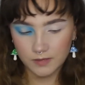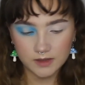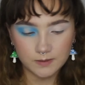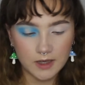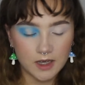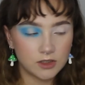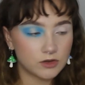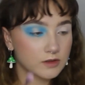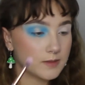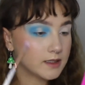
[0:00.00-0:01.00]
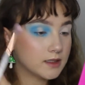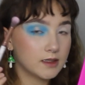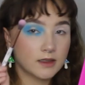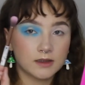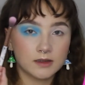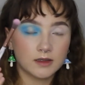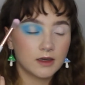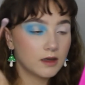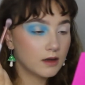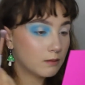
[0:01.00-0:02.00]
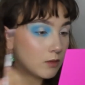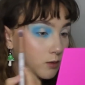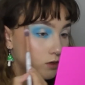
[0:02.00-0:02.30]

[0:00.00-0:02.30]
this BH Cosmetics Marble